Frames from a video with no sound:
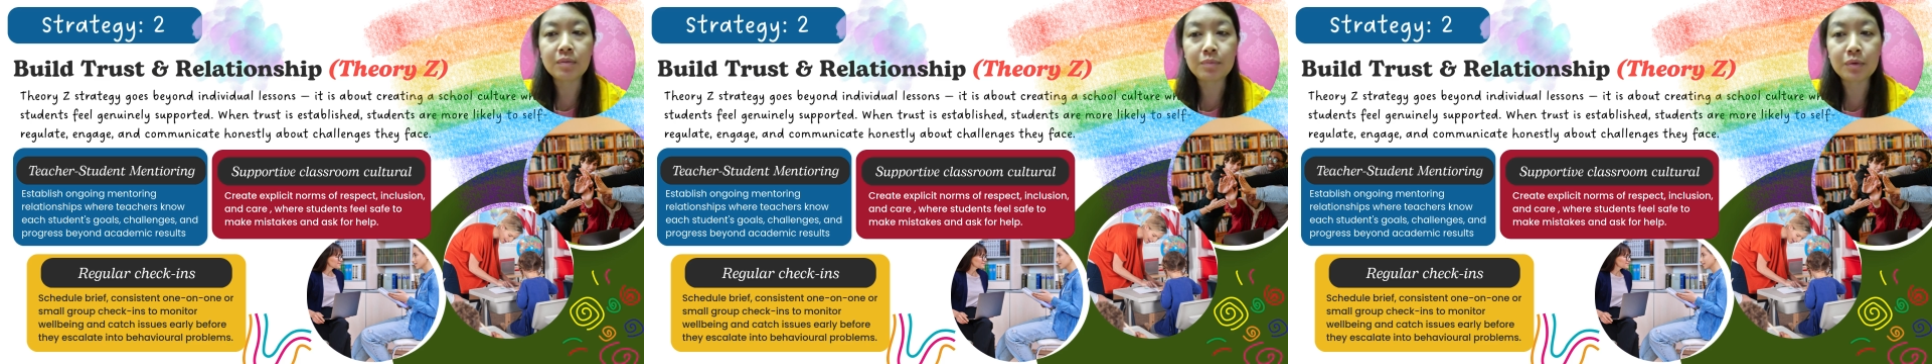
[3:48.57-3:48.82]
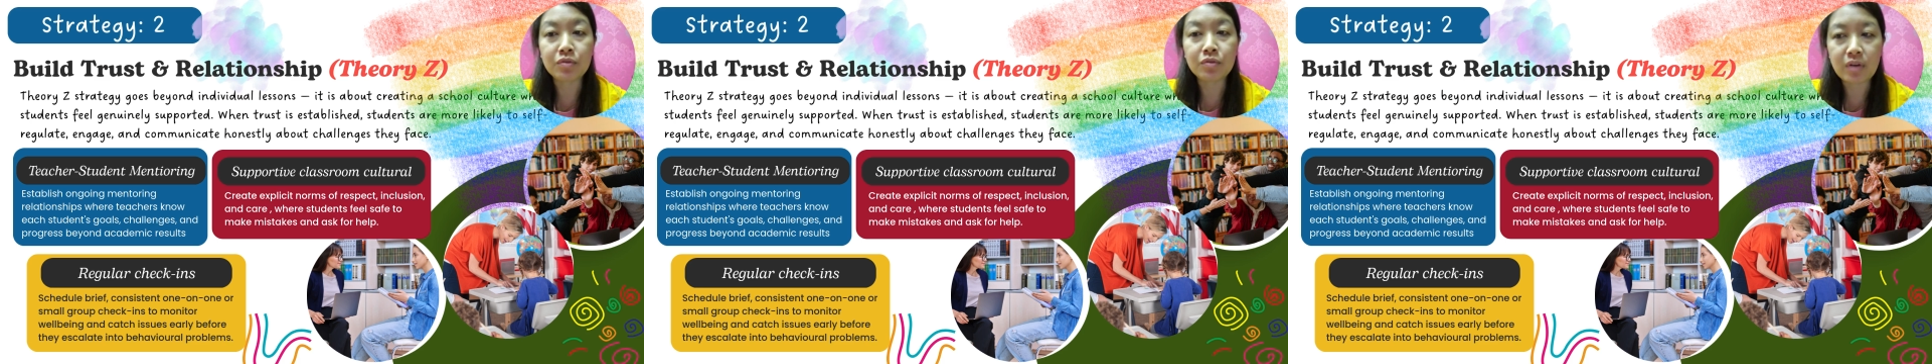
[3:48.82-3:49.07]

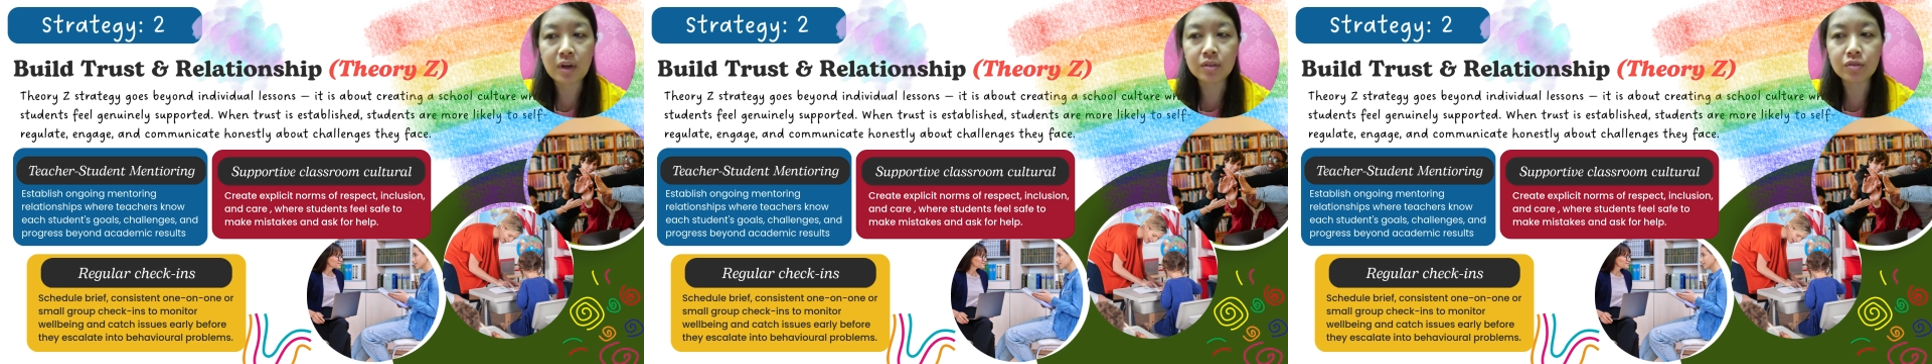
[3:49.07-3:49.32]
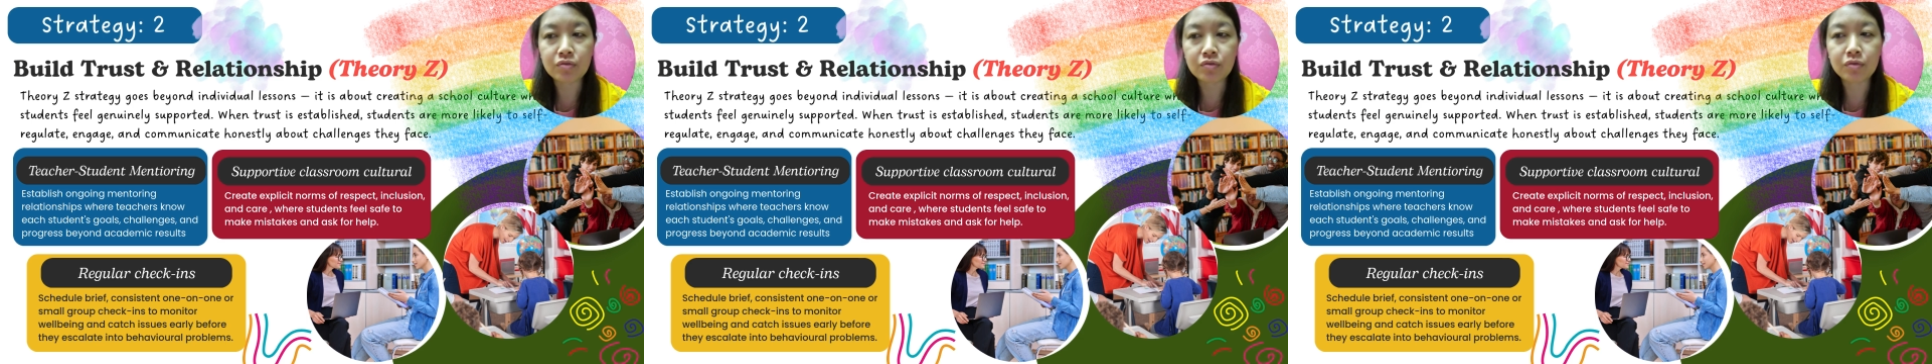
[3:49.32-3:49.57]
build
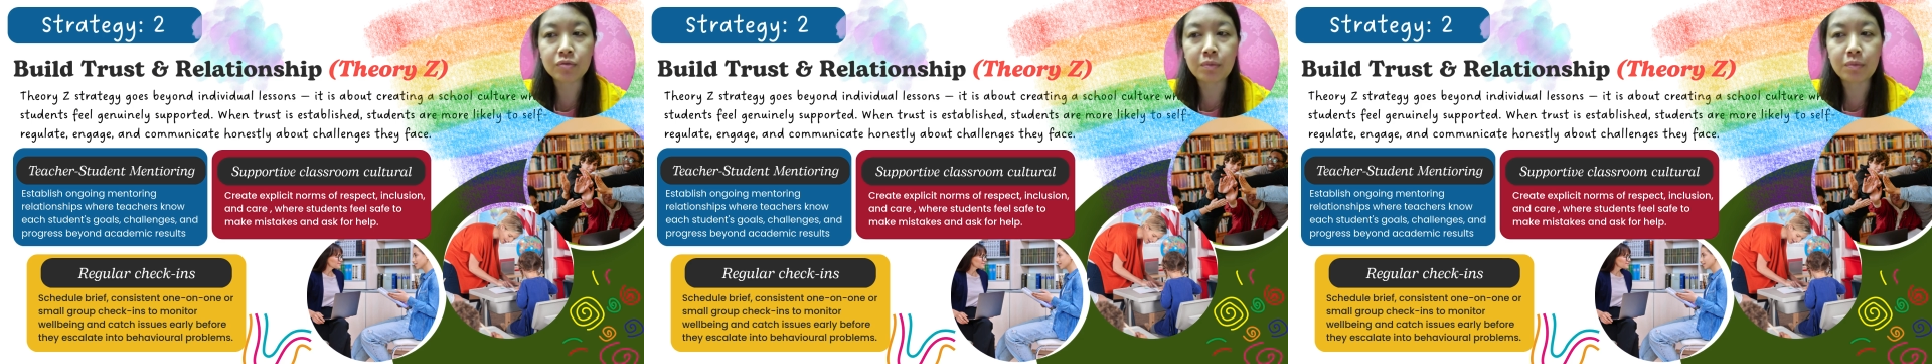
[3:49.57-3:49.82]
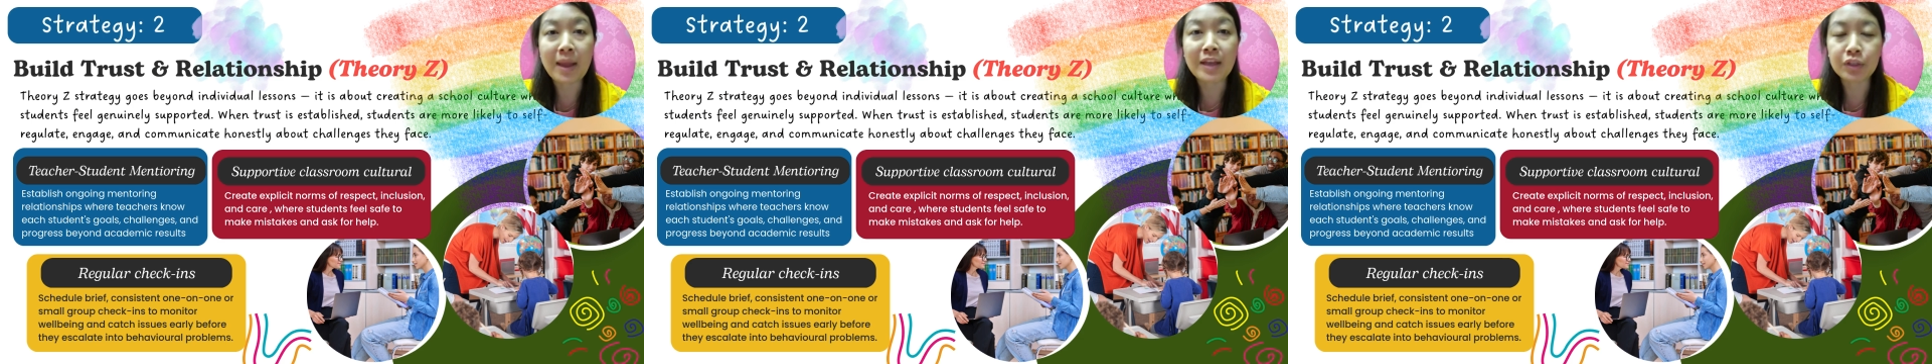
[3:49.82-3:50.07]
trust through
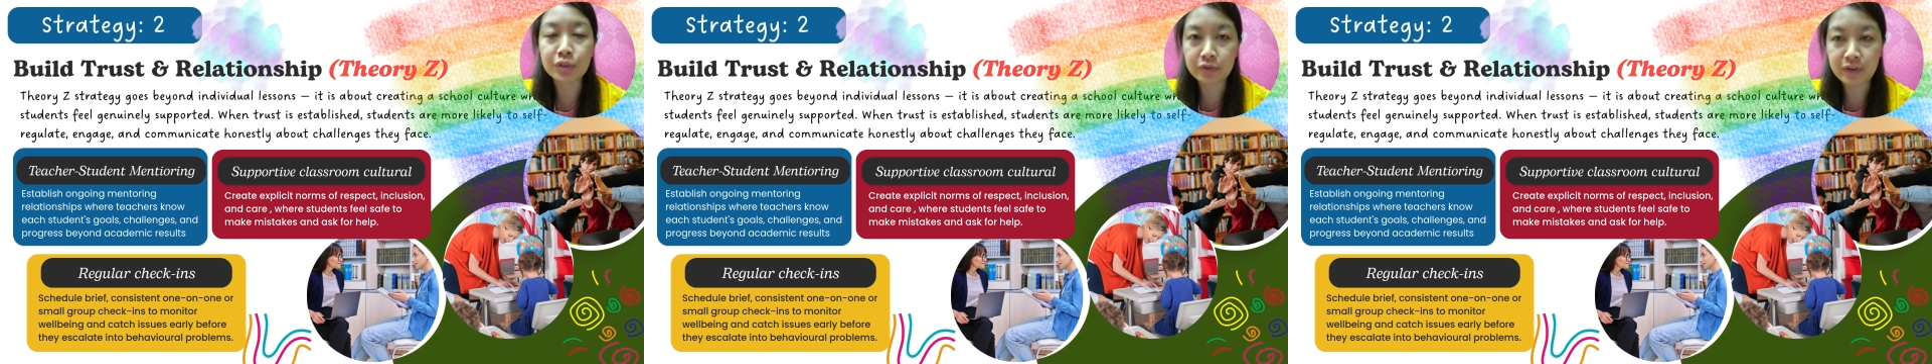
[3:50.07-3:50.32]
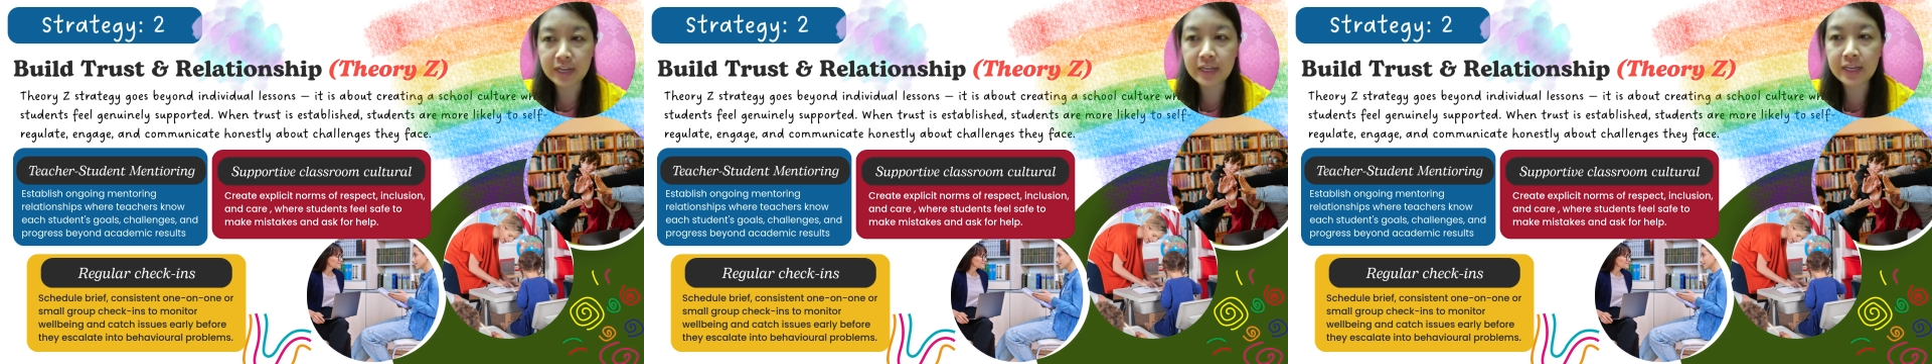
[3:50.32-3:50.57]

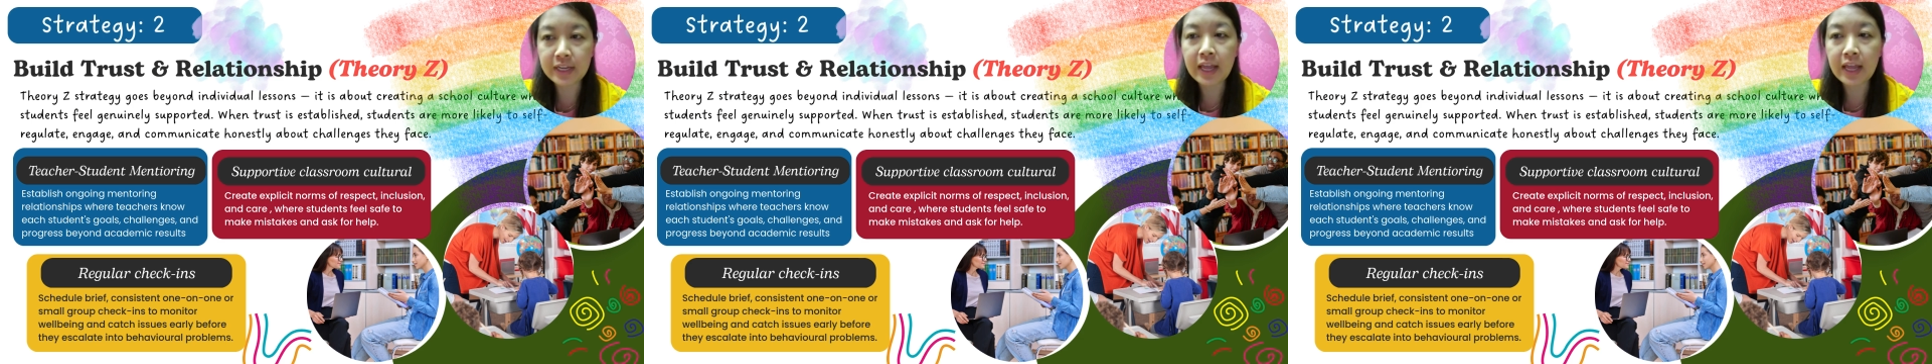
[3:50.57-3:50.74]
mentoring,